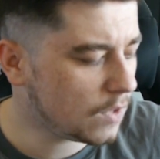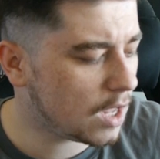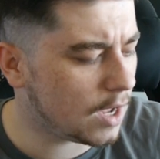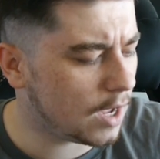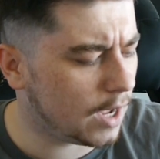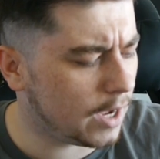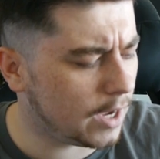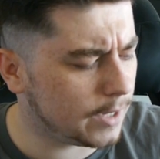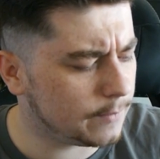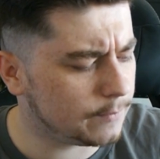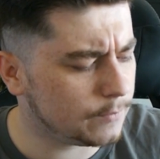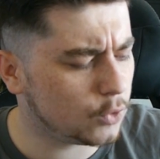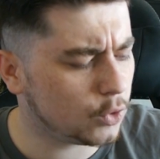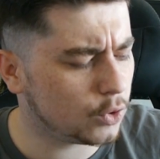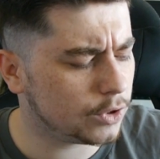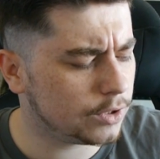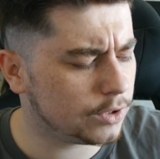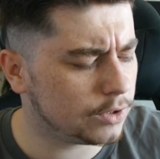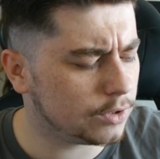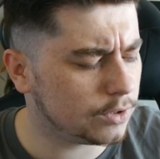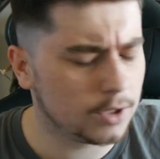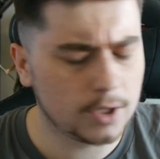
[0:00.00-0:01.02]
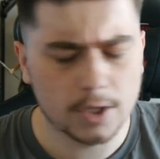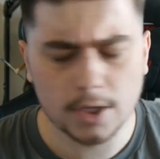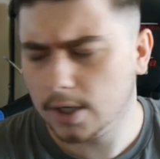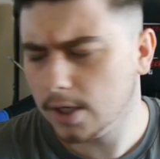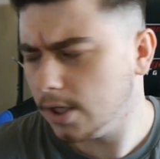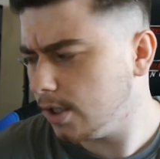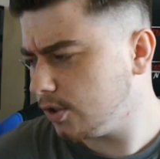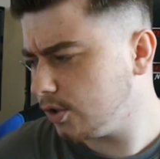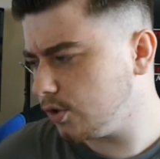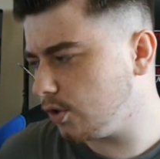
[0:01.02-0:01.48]
I'm going to
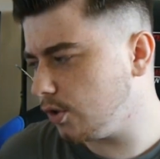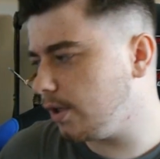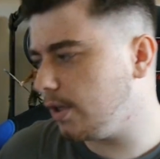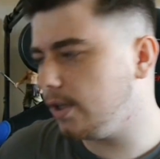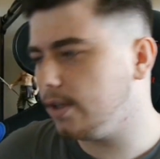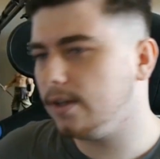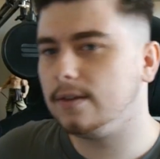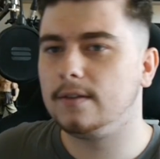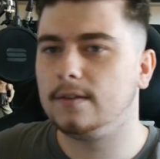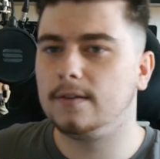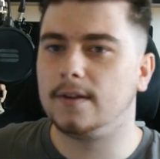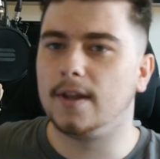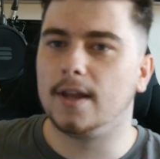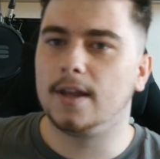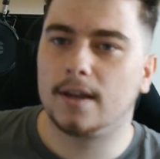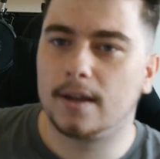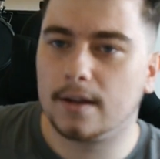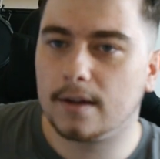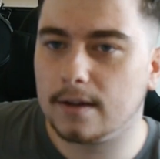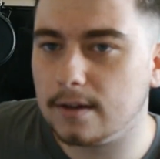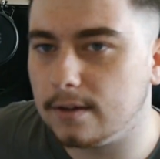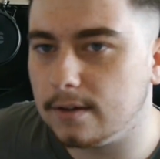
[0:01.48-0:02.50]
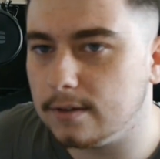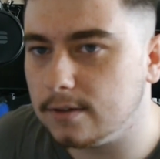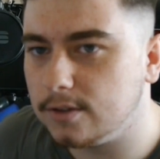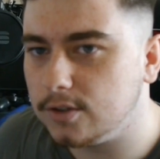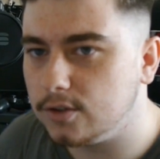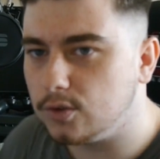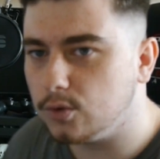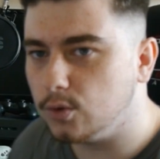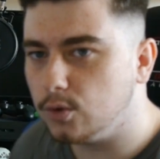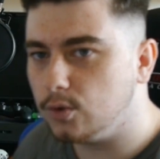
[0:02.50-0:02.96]
sort of take,
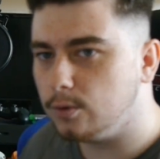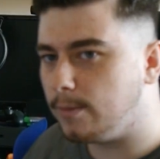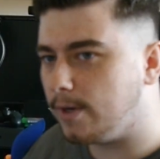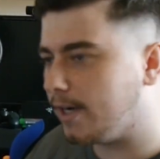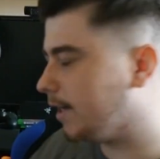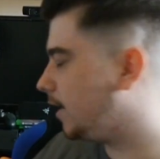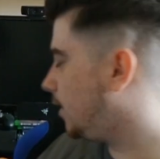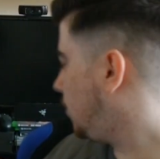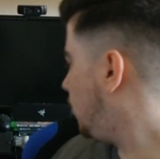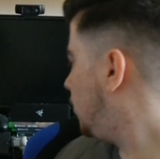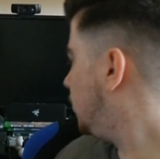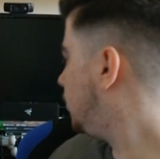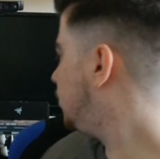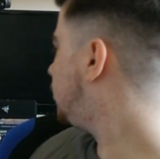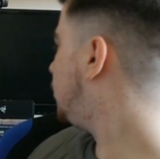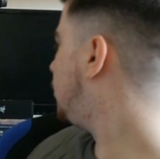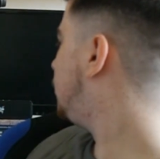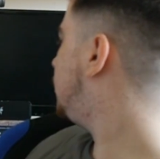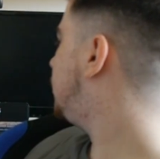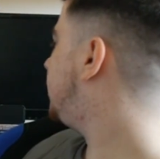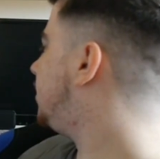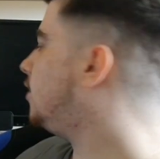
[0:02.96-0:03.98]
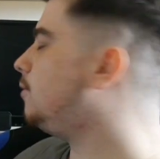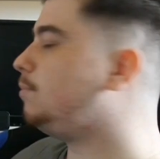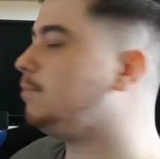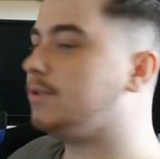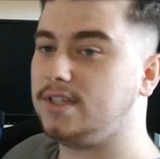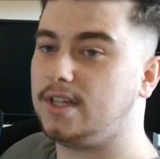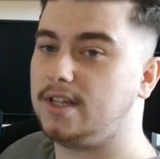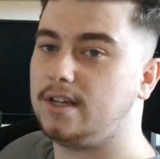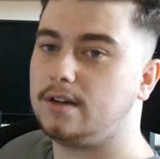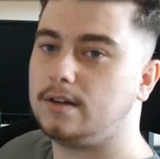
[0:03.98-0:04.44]
so my console setup
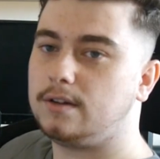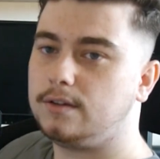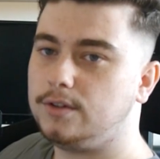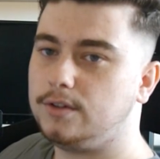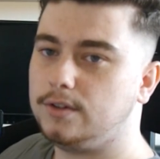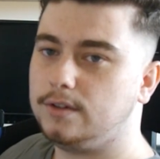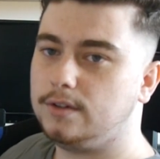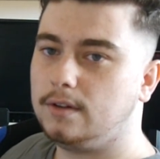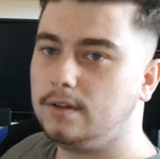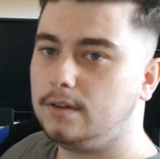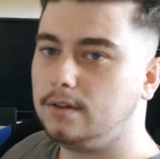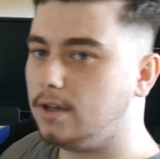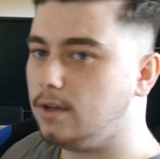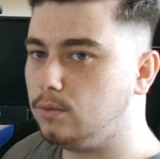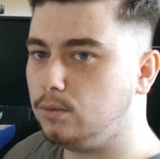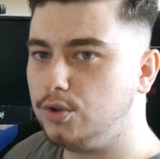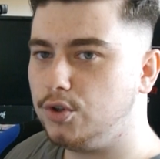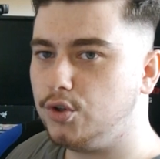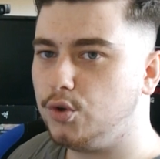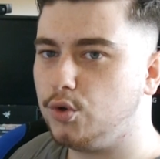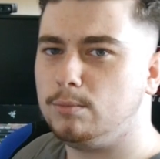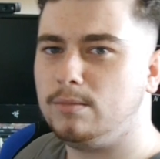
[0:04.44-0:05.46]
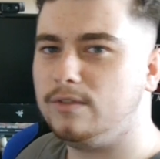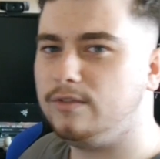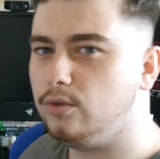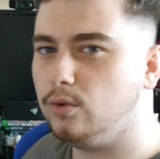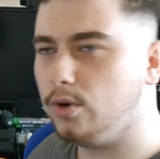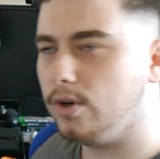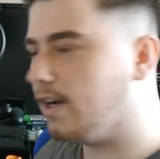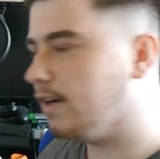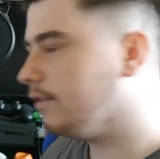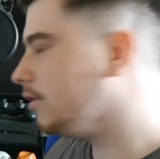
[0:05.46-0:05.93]
is there. I'll show a before and